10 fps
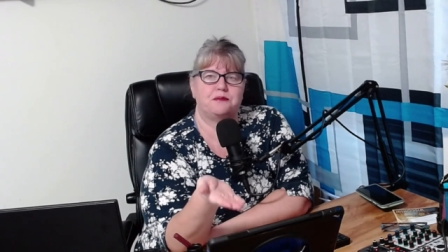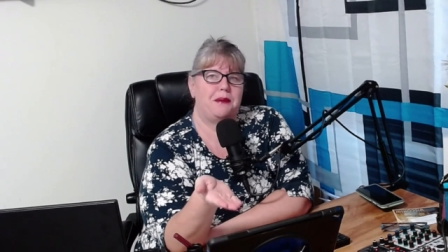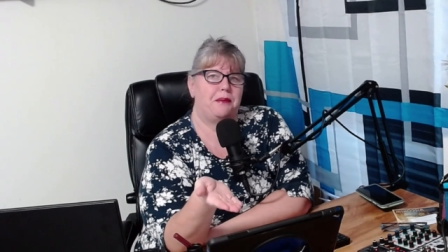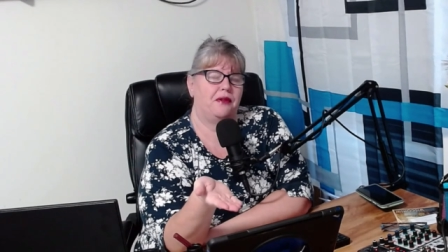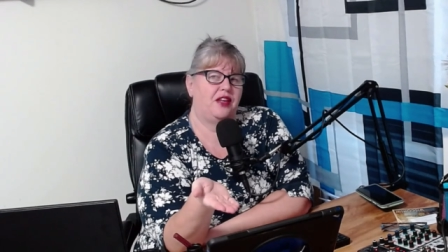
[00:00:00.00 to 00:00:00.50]
is
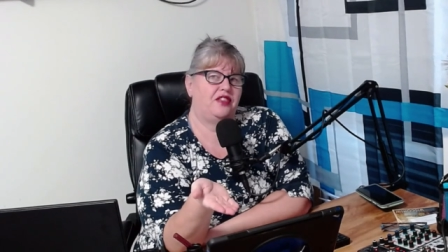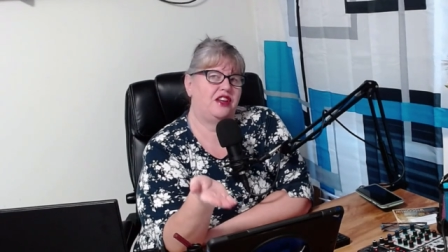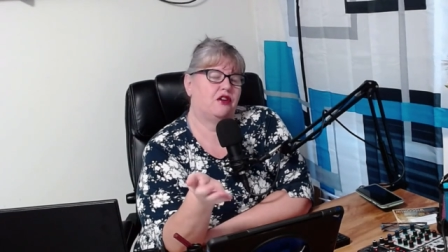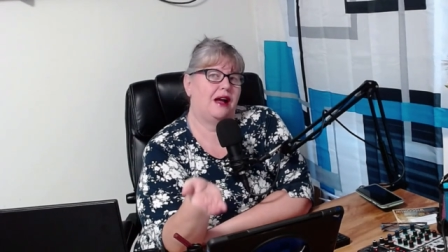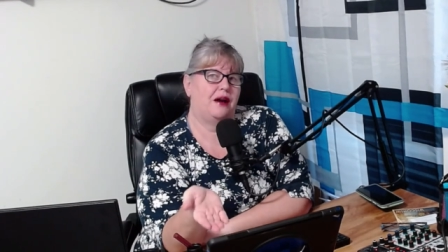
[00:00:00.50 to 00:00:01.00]
people think
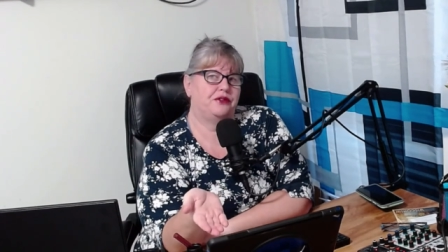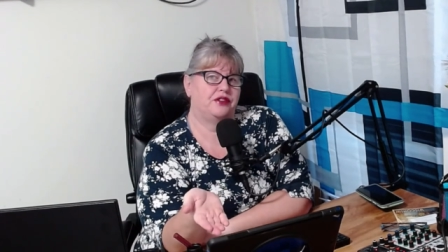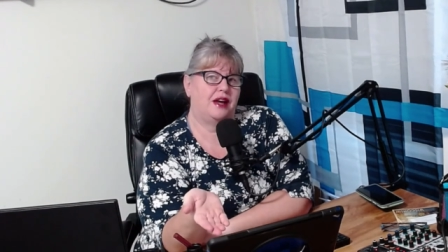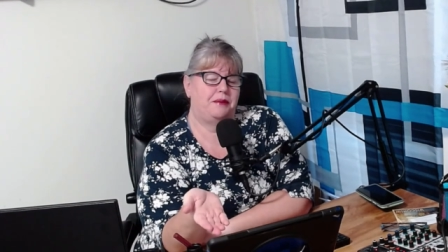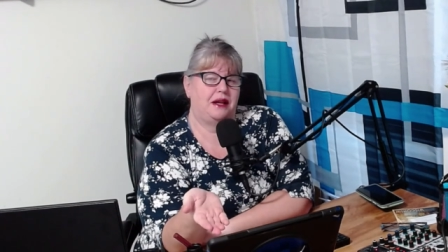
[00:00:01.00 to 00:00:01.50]
that your house
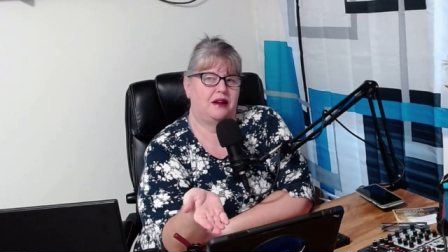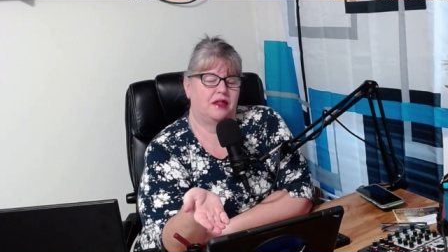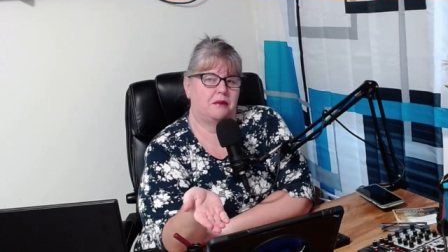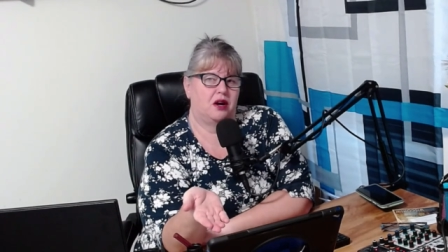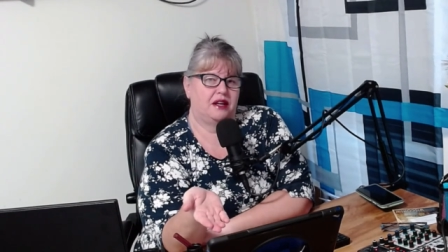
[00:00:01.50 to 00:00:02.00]
not being on
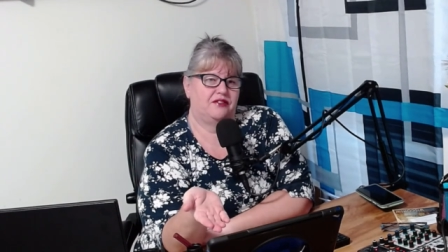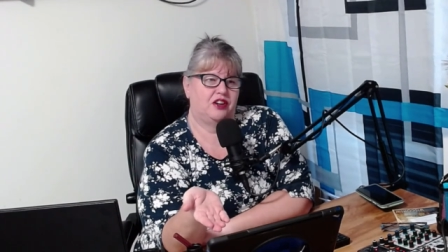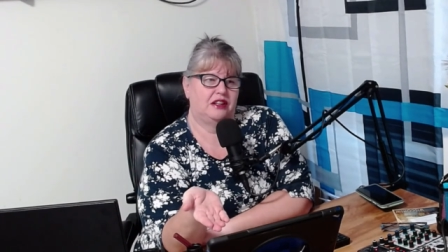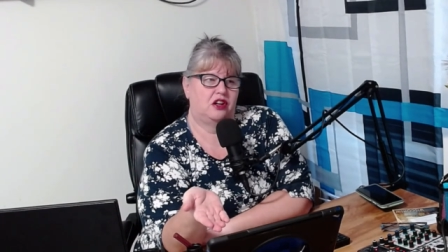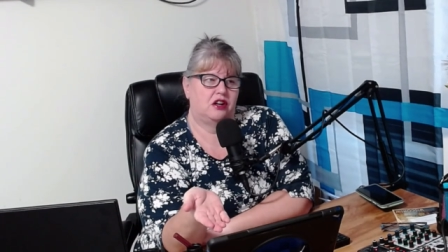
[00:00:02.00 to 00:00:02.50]
the market
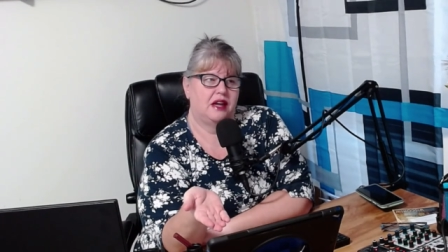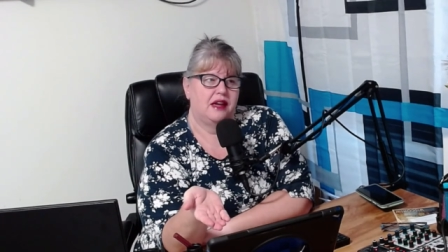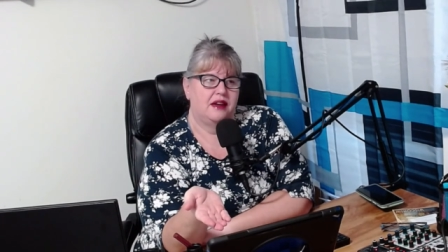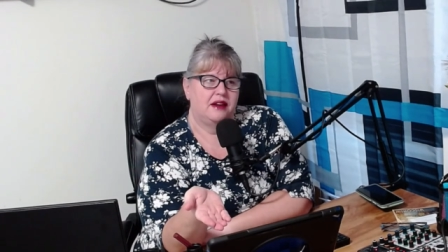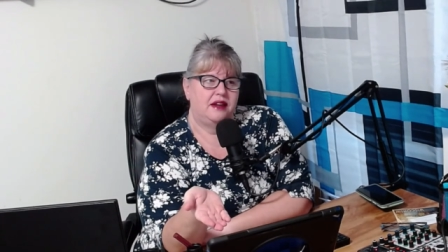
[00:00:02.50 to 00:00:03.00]
very long
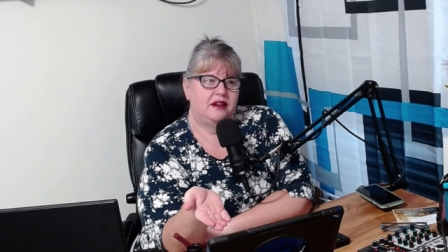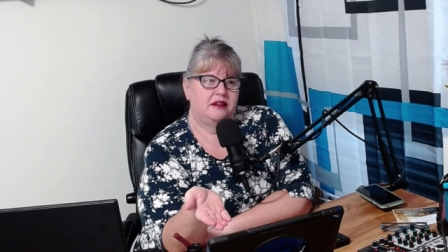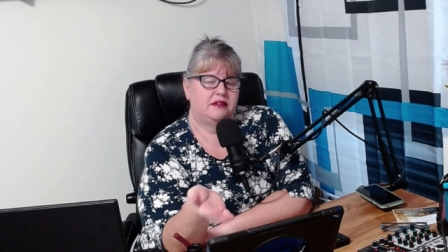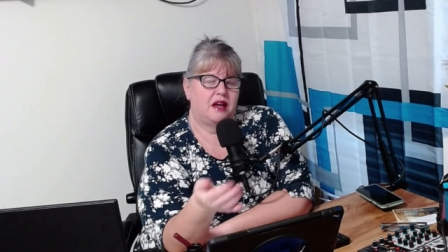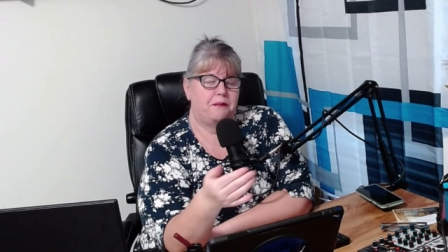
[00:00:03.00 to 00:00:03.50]

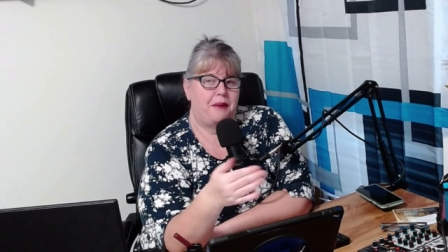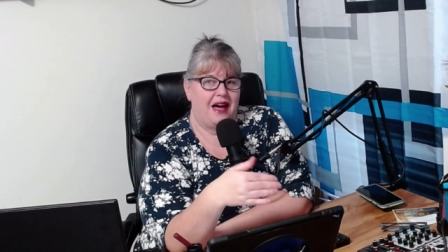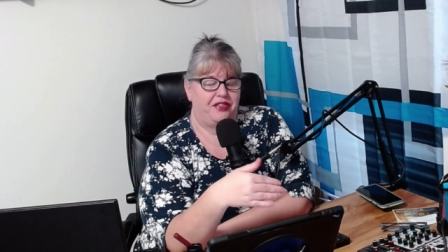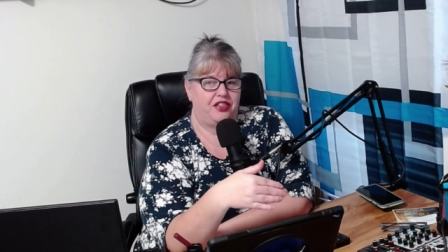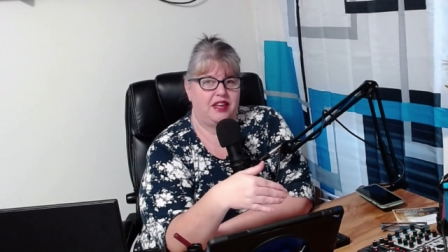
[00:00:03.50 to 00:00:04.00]
is a
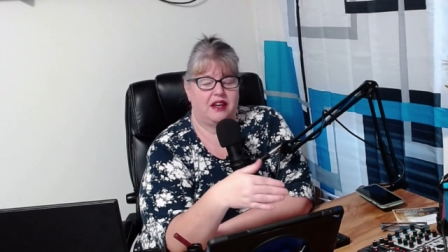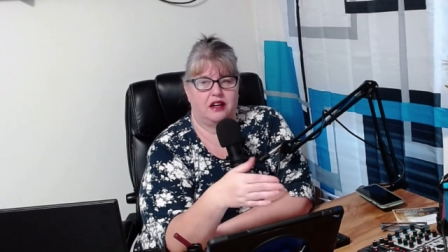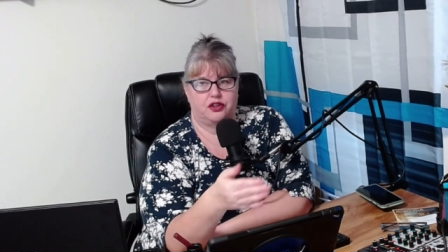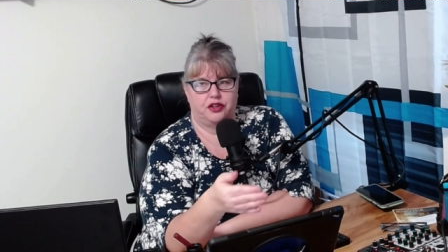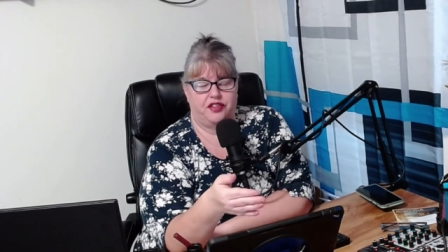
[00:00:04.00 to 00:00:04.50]
bad thing,
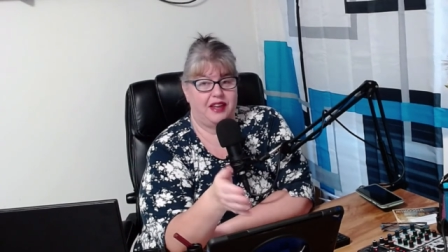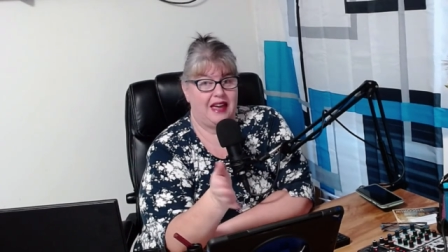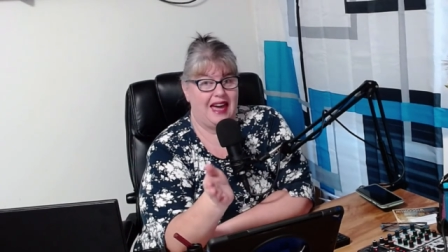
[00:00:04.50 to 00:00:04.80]
a good thing.